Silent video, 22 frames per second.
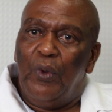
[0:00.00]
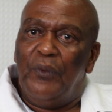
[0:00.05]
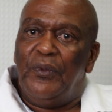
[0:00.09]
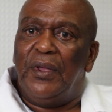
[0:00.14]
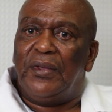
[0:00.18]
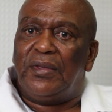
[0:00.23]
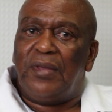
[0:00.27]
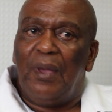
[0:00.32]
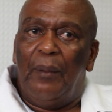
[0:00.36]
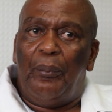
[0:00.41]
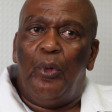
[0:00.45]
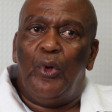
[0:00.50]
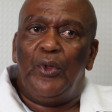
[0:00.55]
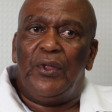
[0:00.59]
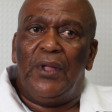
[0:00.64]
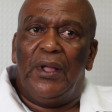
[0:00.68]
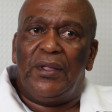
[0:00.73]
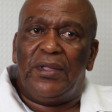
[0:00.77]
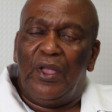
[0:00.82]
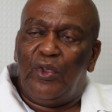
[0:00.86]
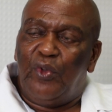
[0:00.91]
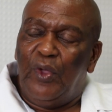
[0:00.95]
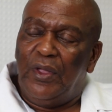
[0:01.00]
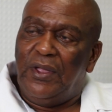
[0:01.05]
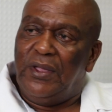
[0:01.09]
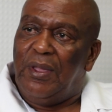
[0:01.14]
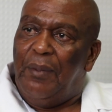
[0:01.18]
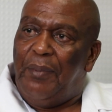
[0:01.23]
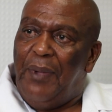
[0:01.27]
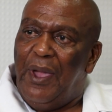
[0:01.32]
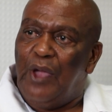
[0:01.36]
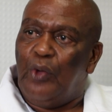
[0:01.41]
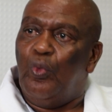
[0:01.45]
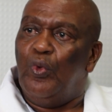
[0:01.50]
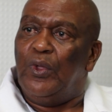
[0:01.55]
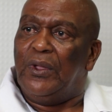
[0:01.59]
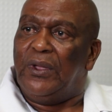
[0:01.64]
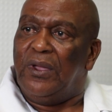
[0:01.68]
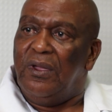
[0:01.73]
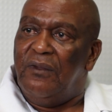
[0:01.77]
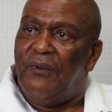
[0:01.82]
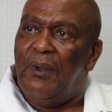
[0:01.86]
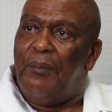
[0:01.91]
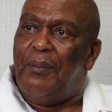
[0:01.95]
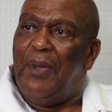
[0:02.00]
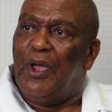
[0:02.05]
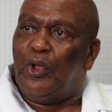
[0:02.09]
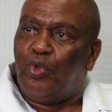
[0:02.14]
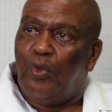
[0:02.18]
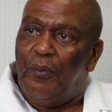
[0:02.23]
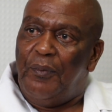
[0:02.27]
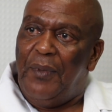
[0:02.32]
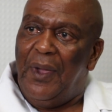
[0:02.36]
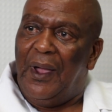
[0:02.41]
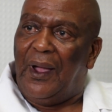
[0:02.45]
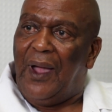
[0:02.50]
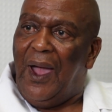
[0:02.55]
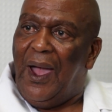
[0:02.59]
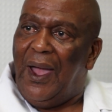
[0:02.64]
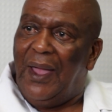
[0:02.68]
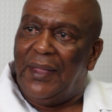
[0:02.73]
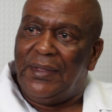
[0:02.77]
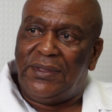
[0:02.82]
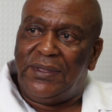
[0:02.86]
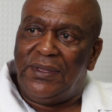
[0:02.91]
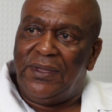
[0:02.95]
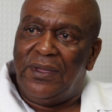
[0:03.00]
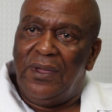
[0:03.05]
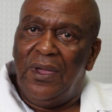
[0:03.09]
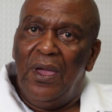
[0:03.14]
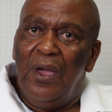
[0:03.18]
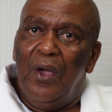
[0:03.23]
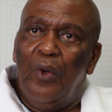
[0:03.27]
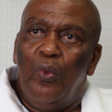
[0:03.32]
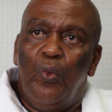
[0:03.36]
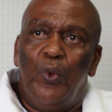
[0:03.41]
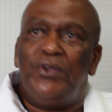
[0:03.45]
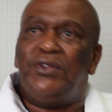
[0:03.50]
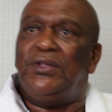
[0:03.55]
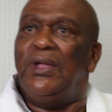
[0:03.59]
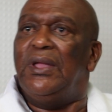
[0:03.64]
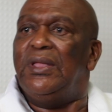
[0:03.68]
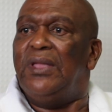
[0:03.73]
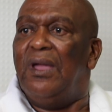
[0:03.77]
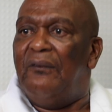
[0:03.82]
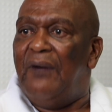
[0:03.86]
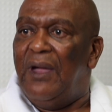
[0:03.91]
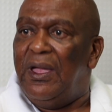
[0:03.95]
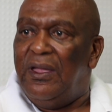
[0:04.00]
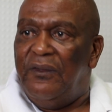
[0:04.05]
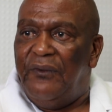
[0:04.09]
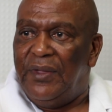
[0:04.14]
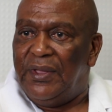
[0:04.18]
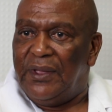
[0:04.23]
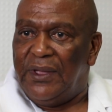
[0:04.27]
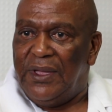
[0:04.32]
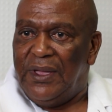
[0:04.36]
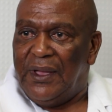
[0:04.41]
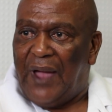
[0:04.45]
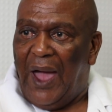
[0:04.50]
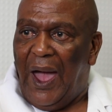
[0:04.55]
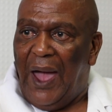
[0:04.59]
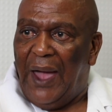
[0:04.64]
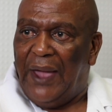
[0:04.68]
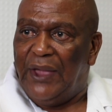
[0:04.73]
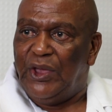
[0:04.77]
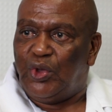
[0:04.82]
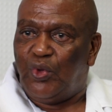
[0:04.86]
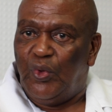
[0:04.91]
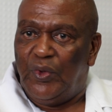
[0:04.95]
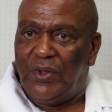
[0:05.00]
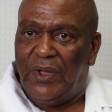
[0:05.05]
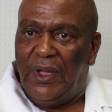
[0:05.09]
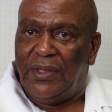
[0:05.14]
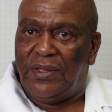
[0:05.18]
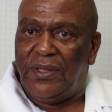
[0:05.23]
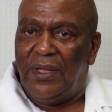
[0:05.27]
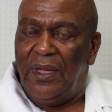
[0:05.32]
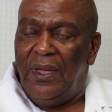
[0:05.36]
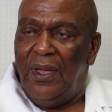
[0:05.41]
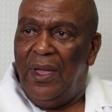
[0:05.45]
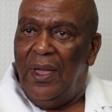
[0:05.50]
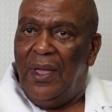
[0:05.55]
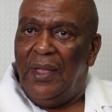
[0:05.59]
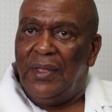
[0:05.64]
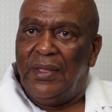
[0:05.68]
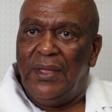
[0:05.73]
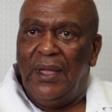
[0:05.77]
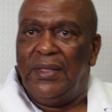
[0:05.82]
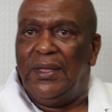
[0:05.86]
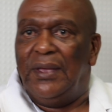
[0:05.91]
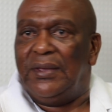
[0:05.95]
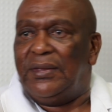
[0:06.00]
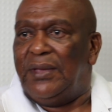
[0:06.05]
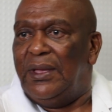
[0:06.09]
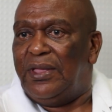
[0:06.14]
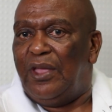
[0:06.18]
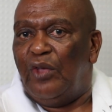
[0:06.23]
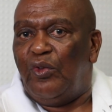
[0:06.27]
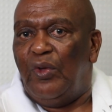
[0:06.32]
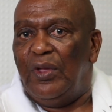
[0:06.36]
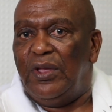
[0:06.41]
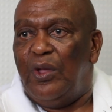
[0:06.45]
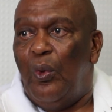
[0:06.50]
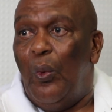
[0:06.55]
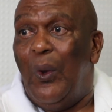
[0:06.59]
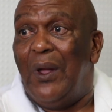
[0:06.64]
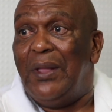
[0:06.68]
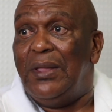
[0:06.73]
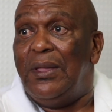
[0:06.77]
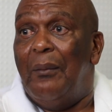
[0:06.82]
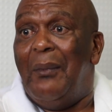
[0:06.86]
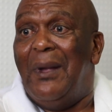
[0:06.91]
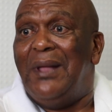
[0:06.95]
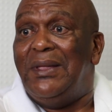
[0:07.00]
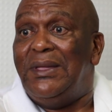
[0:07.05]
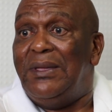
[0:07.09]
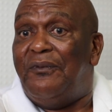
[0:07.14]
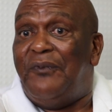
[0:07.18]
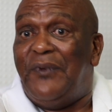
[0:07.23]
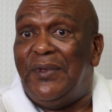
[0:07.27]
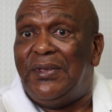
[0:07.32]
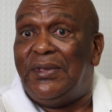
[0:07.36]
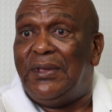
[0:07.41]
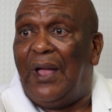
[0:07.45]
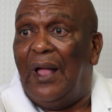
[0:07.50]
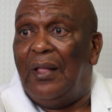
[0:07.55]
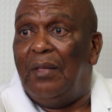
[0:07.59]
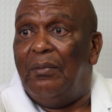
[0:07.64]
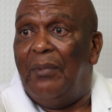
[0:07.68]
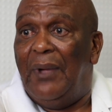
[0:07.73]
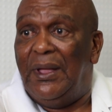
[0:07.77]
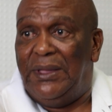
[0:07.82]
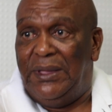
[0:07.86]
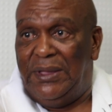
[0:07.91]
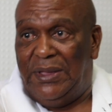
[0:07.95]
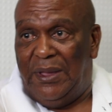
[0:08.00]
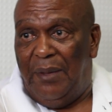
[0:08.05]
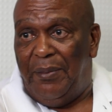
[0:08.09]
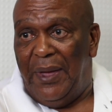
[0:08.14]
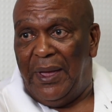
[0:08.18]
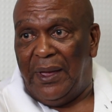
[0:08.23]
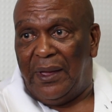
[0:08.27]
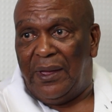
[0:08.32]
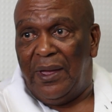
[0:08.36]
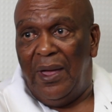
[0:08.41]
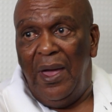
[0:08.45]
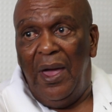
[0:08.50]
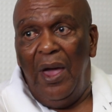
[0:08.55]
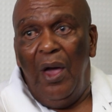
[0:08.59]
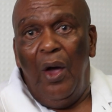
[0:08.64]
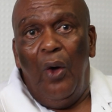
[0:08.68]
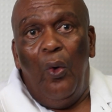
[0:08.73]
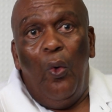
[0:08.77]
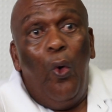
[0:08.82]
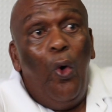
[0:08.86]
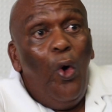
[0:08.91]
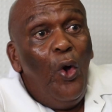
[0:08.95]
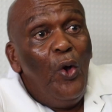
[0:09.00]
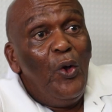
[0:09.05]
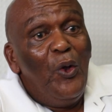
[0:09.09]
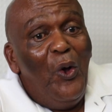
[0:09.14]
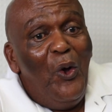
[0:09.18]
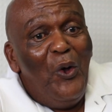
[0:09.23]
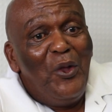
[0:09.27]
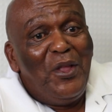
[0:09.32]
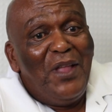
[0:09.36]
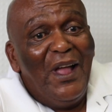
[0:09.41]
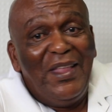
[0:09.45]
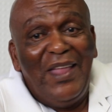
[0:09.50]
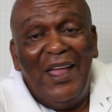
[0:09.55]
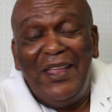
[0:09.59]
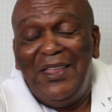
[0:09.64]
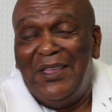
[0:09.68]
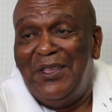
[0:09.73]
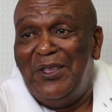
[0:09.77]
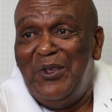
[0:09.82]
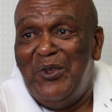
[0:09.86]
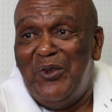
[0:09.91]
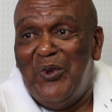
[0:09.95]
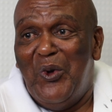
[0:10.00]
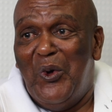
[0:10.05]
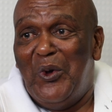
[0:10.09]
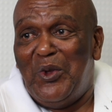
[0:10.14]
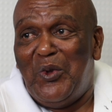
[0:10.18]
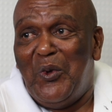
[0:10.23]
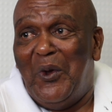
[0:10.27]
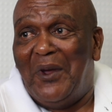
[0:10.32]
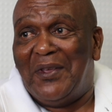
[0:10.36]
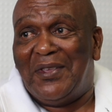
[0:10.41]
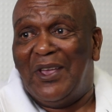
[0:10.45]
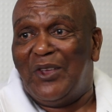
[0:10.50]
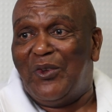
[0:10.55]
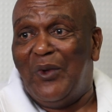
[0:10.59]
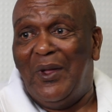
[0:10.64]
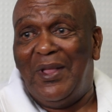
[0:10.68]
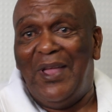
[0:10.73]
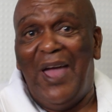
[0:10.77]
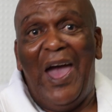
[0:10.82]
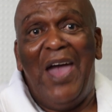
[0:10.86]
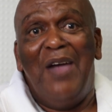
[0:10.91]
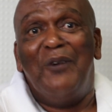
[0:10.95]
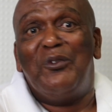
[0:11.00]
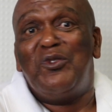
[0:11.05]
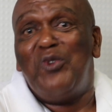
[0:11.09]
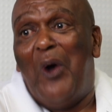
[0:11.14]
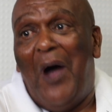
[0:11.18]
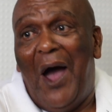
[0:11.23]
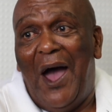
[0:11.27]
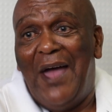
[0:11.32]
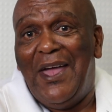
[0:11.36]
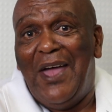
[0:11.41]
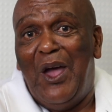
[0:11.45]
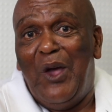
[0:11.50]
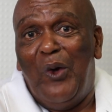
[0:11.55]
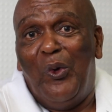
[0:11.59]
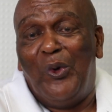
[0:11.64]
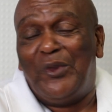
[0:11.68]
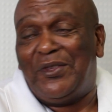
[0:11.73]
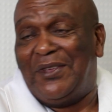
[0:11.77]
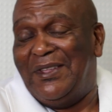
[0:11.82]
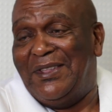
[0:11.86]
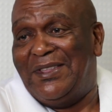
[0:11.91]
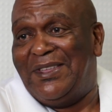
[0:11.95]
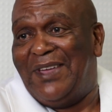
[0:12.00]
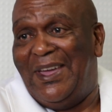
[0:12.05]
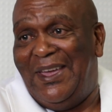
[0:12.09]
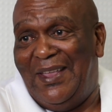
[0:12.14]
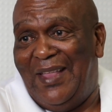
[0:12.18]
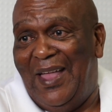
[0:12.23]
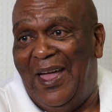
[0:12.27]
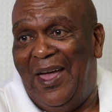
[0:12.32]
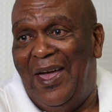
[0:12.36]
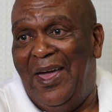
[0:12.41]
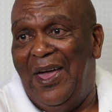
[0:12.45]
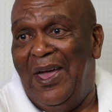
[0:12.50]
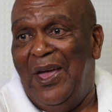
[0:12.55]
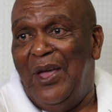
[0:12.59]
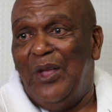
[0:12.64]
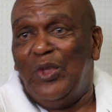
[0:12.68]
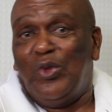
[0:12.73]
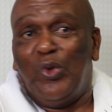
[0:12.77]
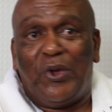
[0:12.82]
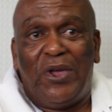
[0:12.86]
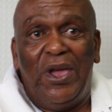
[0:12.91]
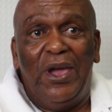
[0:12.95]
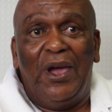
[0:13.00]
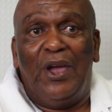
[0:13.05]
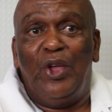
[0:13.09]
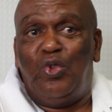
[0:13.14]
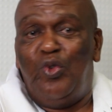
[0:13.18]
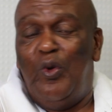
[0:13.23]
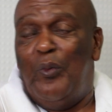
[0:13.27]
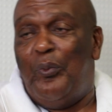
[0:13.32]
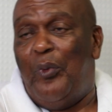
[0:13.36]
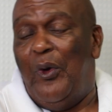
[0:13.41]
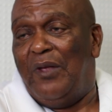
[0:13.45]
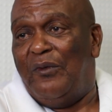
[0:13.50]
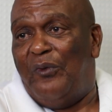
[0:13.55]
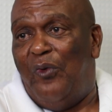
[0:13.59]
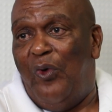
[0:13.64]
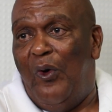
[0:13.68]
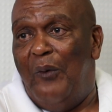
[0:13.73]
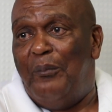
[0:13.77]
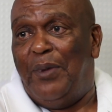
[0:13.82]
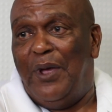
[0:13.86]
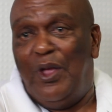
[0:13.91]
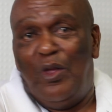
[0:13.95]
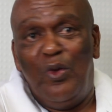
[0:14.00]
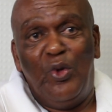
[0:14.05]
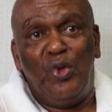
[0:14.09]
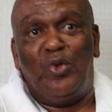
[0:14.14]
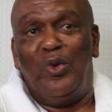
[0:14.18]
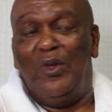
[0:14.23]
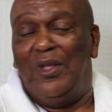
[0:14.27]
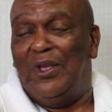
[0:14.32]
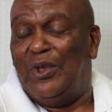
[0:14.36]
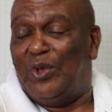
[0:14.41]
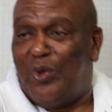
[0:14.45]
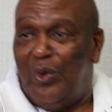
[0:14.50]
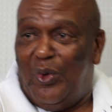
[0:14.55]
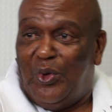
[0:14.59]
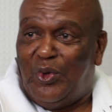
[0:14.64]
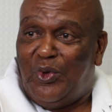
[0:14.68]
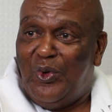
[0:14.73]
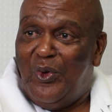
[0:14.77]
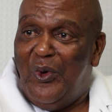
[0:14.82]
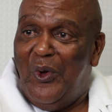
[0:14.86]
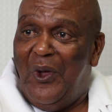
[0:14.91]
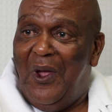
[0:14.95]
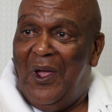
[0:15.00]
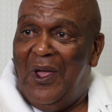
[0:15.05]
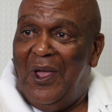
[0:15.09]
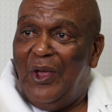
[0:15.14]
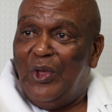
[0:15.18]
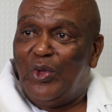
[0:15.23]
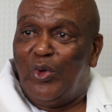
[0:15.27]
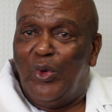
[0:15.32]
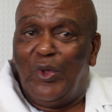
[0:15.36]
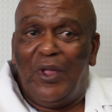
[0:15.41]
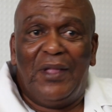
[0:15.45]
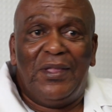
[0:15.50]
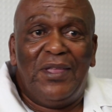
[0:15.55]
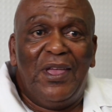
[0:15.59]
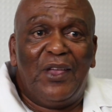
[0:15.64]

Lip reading: with the support that actually the bank would give a back-to-bank guarantee, which they never even encouraged to that. Then they said actually they want the money, physical money in the bank. Oh, that I didn't know it was actually, I have to hire a horse and trailer to carry 2.4 billion to Lesotho so